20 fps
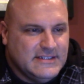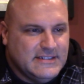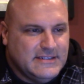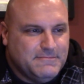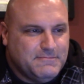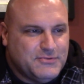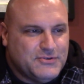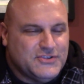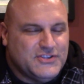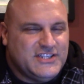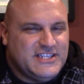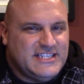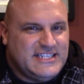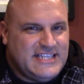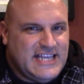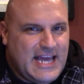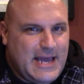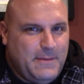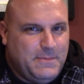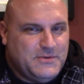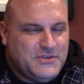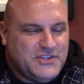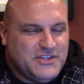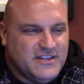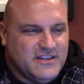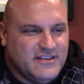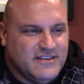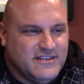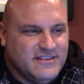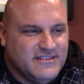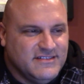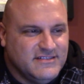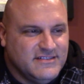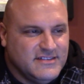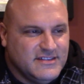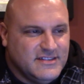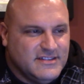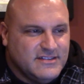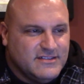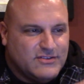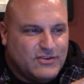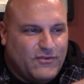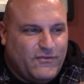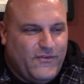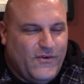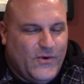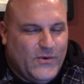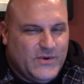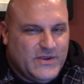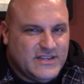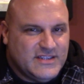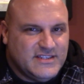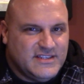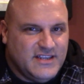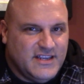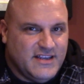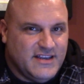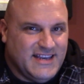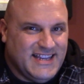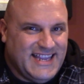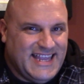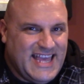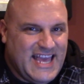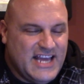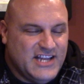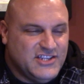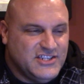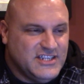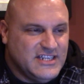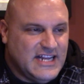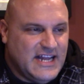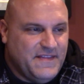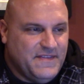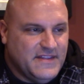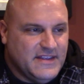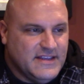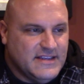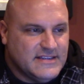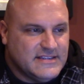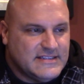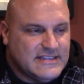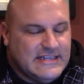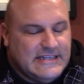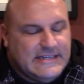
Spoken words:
perception to focus in and catch in on this.